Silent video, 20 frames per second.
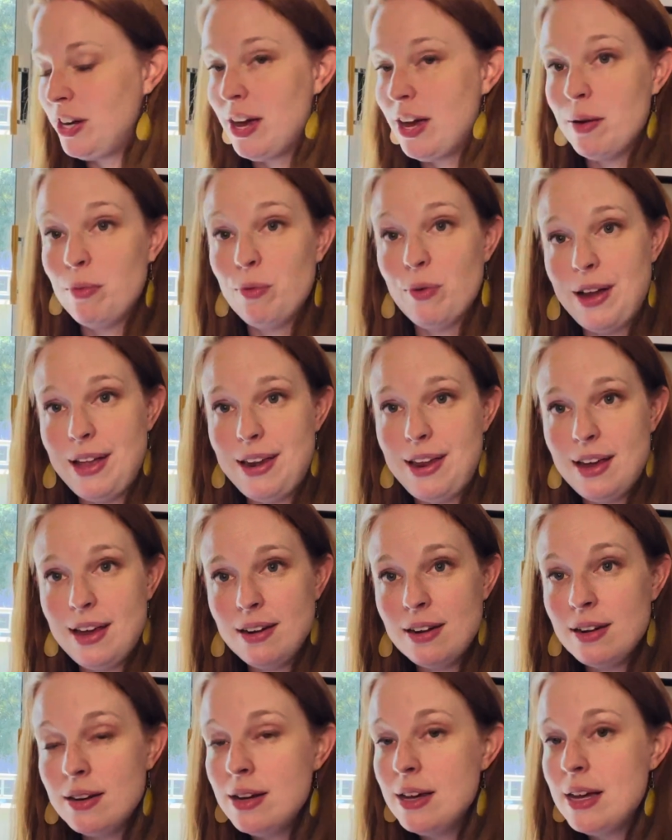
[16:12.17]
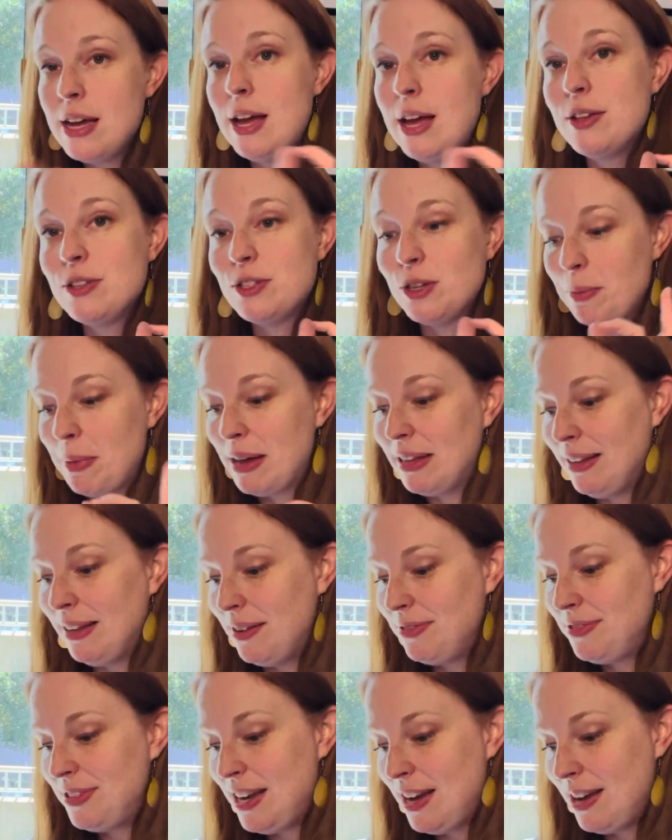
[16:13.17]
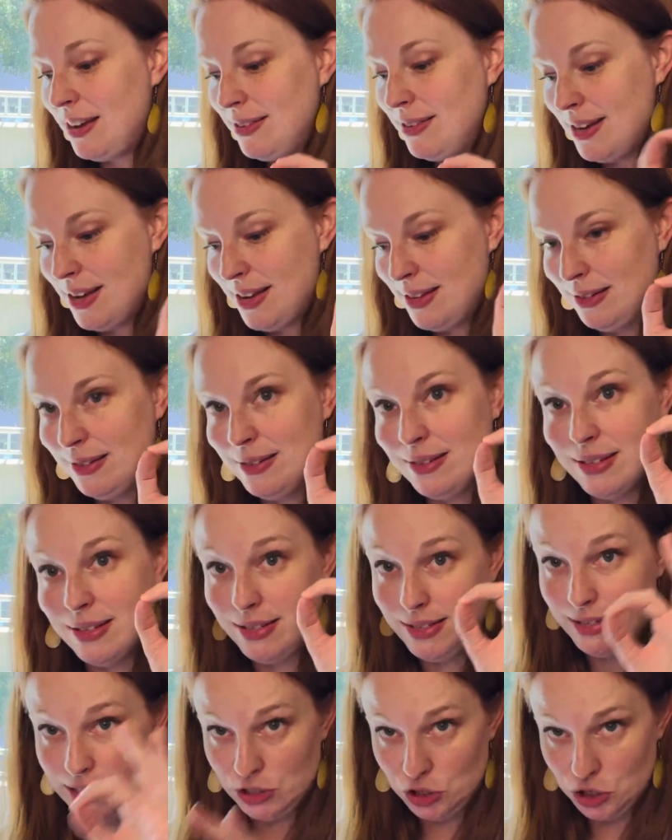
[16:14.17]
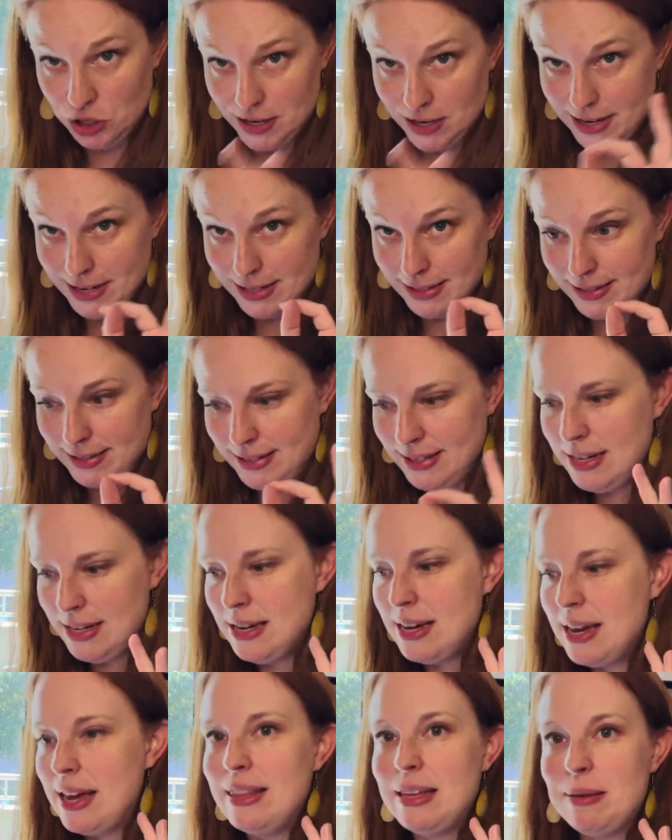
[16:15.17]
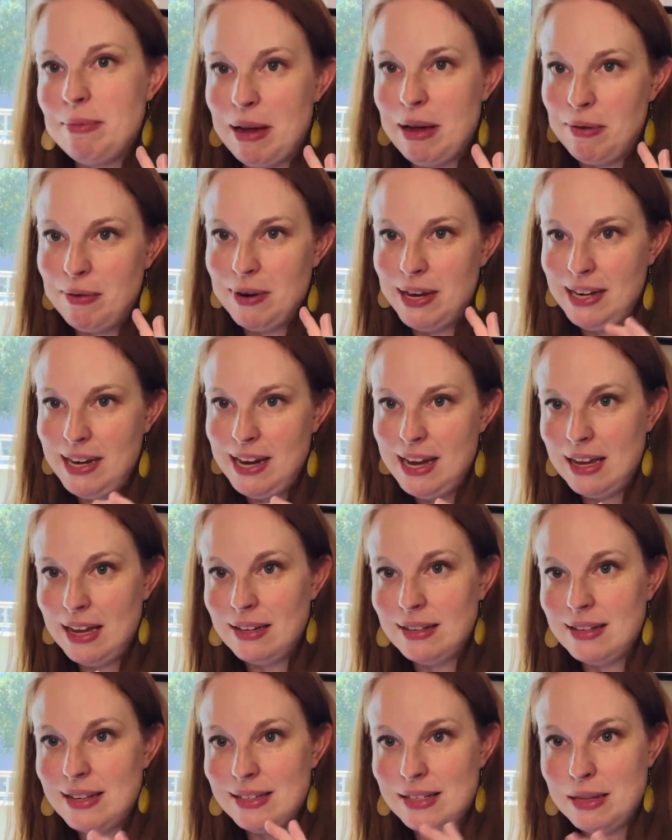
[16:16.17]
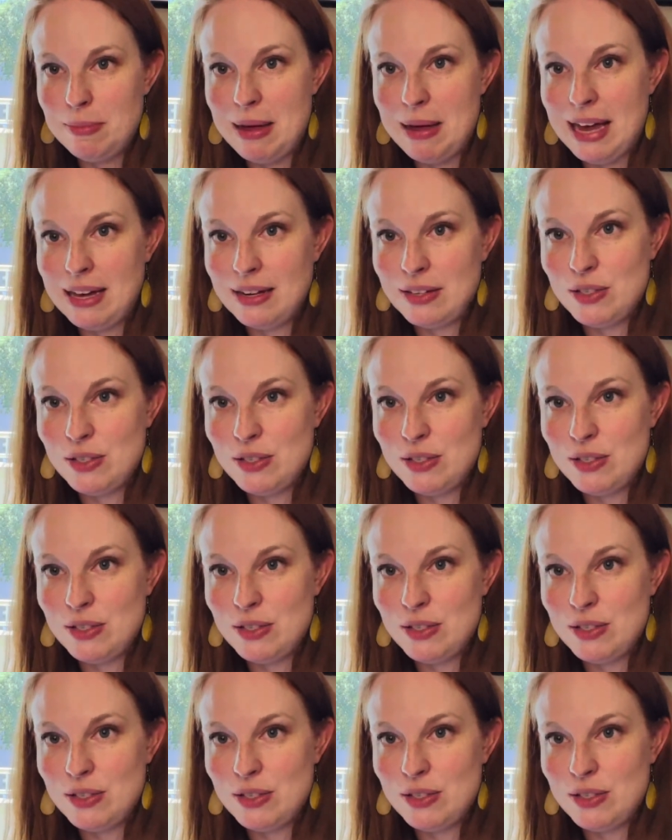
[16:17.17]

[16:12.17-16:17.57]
I'm right-handed, so my left hand does the stitching I can see, and then my right hand does the back.